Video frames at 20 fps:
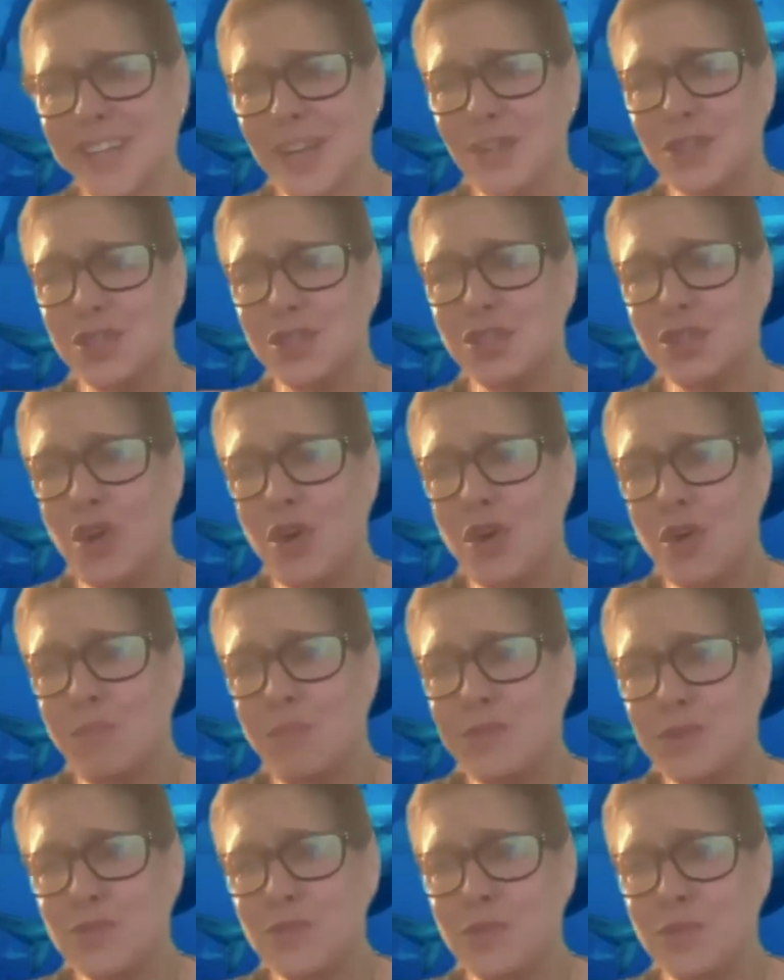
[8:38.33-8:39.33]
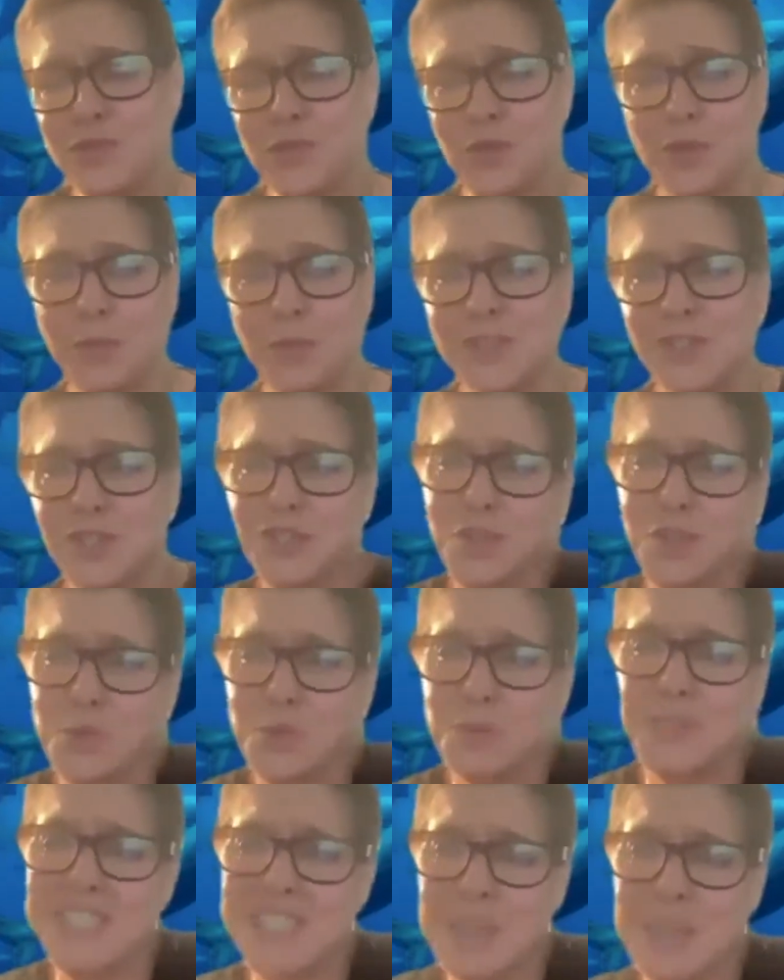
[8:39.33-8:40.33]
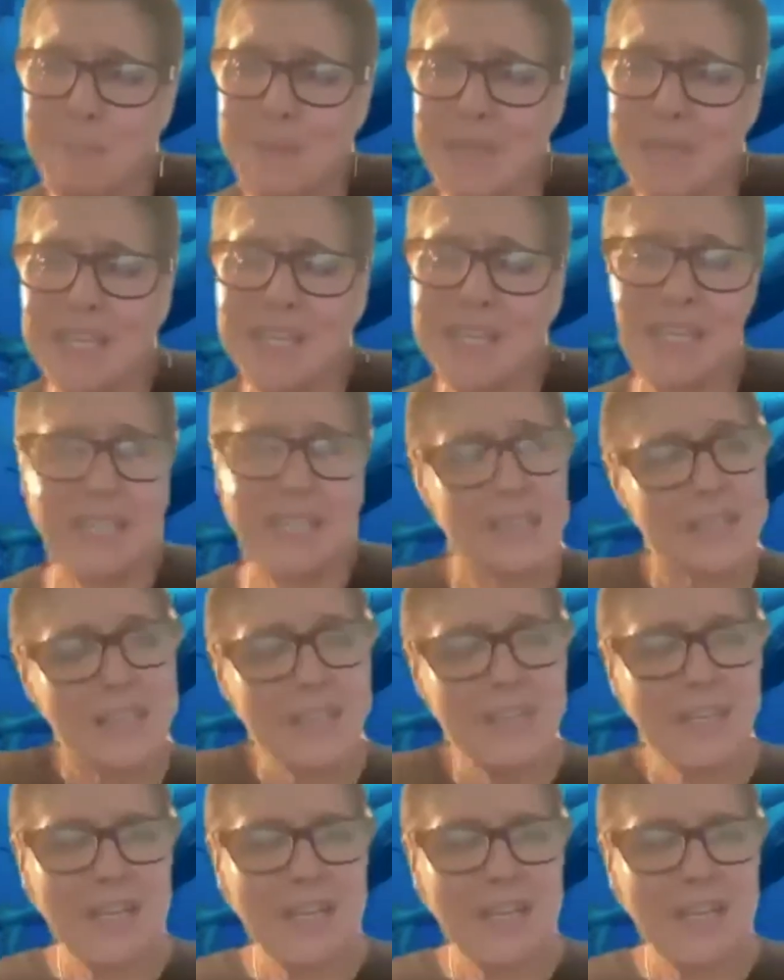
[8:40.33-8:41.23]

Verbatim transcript: and so beautiful and so zippy and